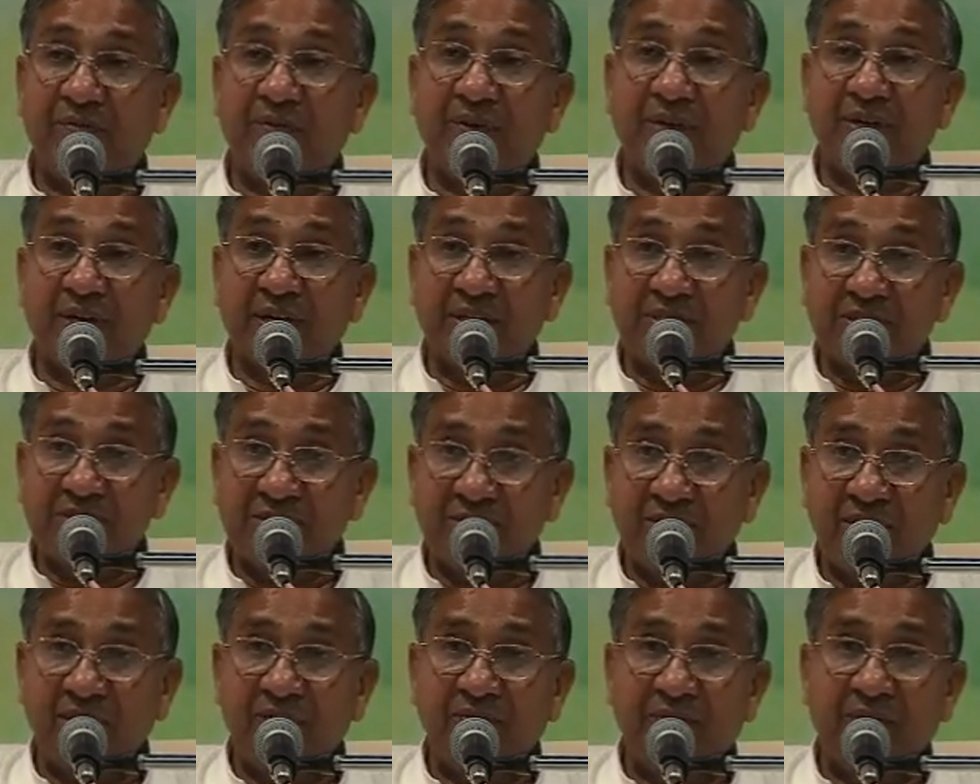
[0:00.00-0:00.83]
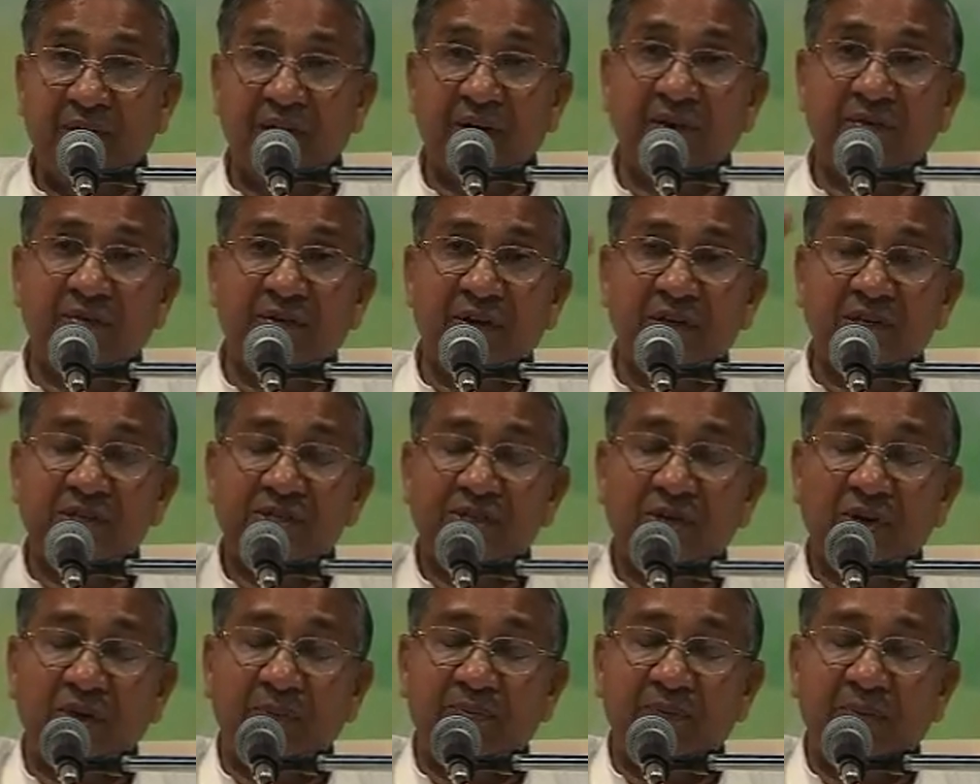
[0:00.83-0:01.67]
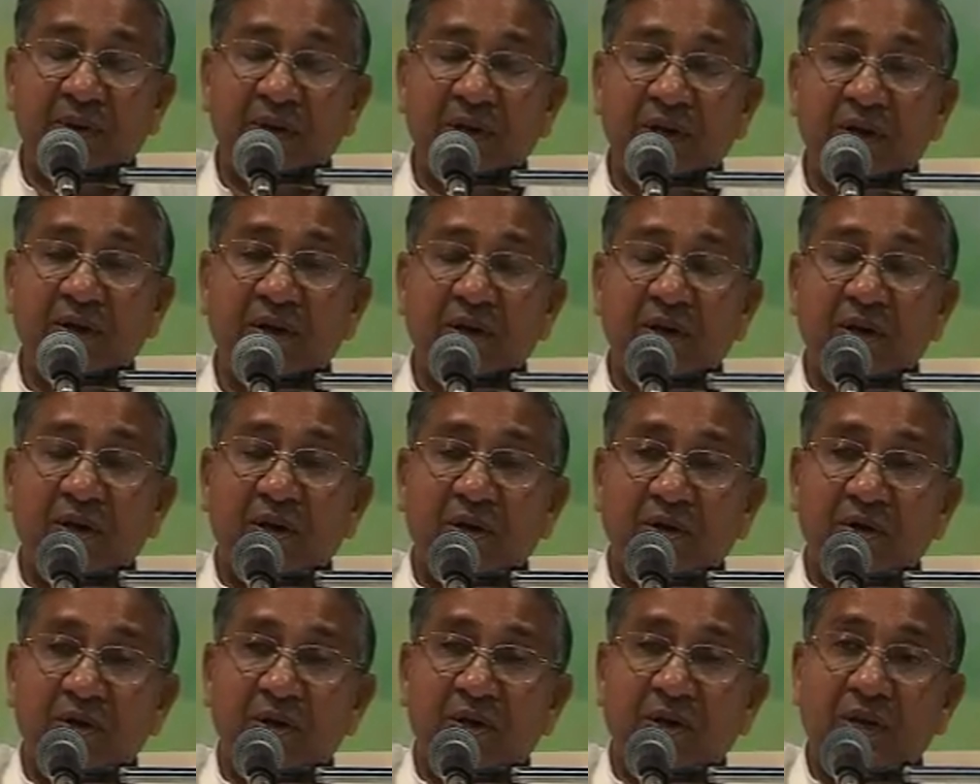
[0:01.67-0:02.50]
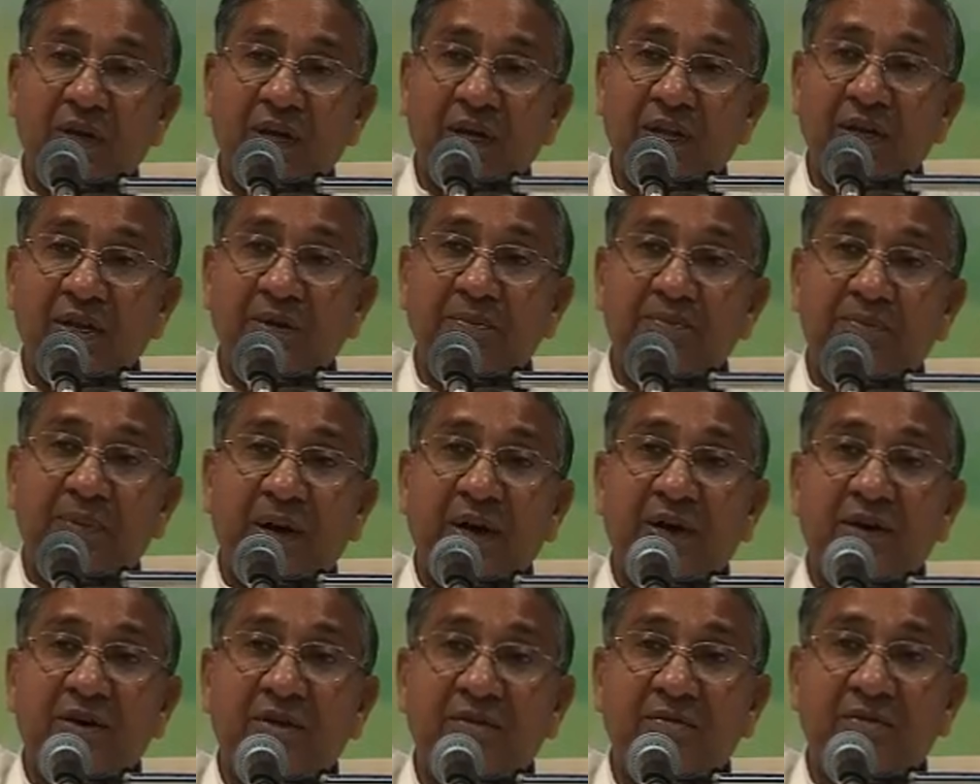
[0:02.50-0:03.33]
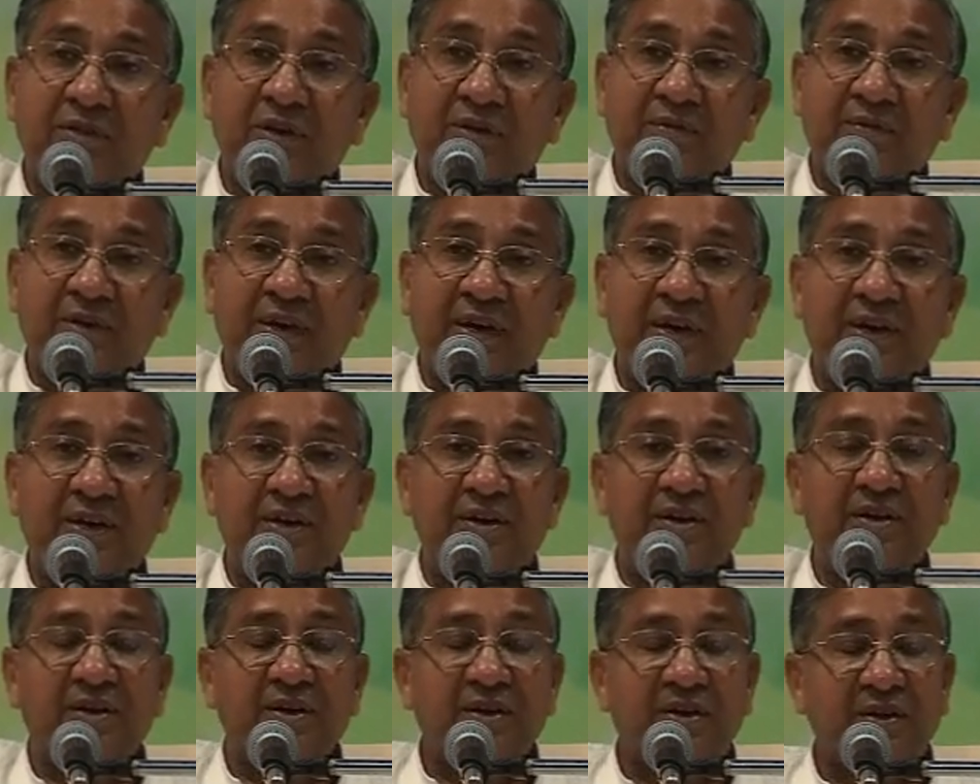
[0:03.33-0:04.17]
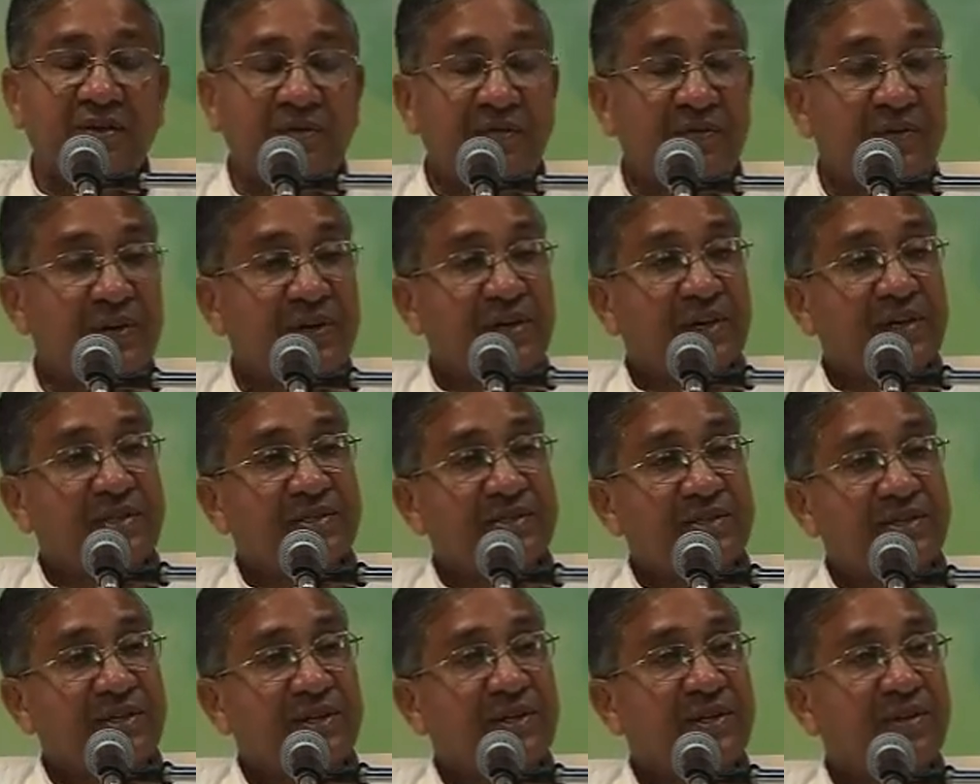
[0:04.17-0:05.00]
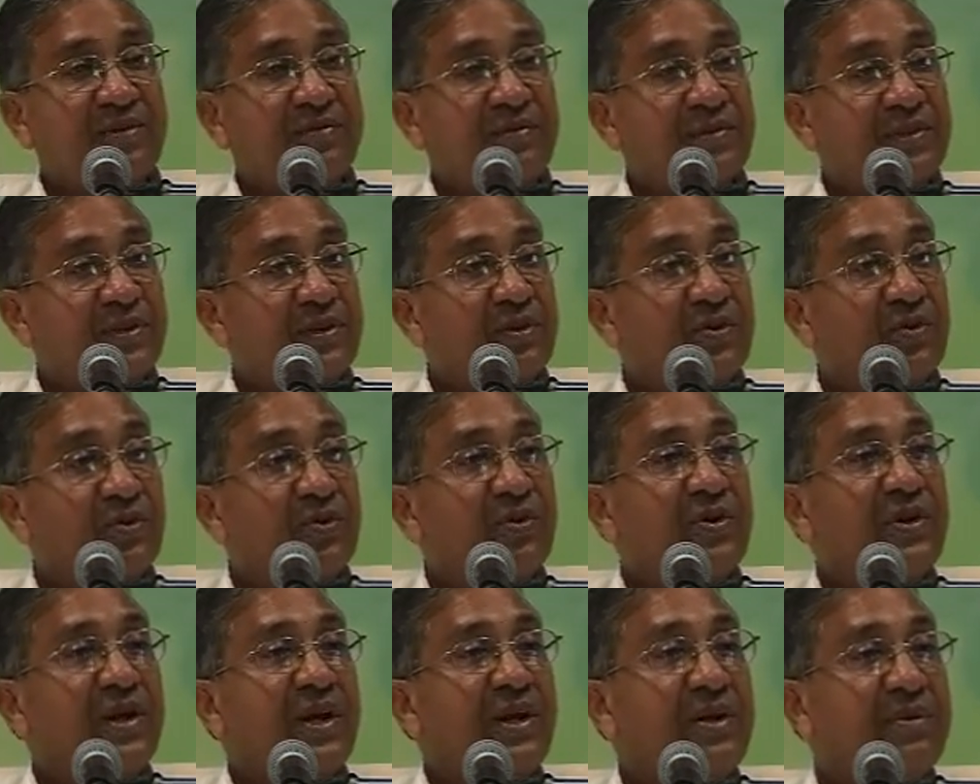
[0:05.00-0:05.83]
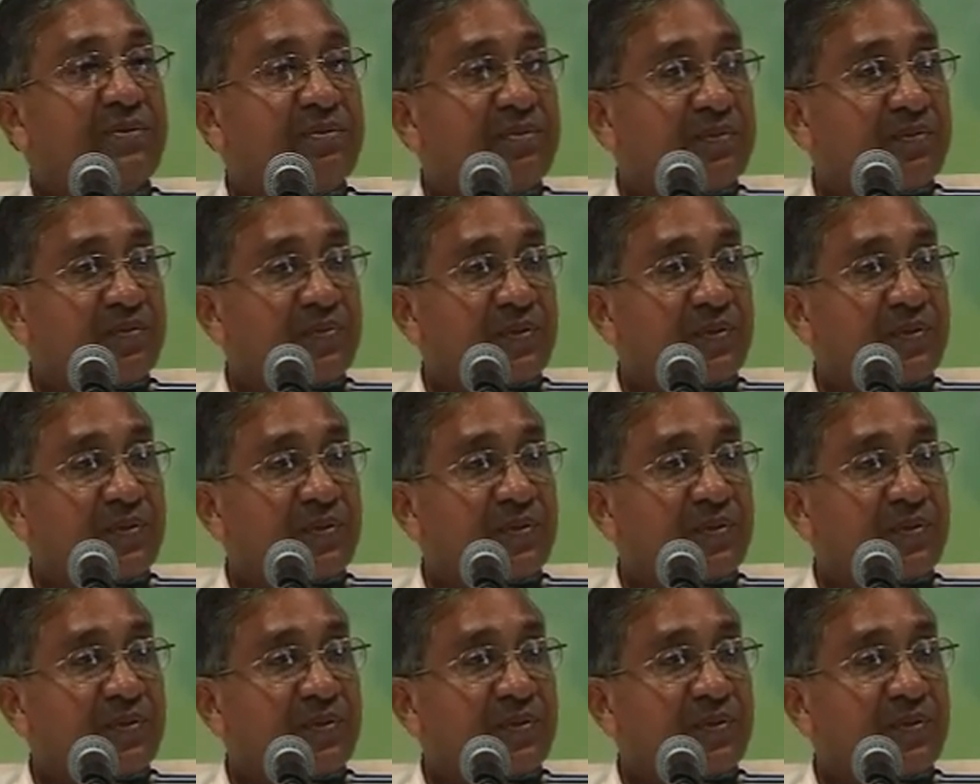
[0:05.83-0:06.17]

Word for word: We can see whatever is happening in any part of the world, we can see it within no time.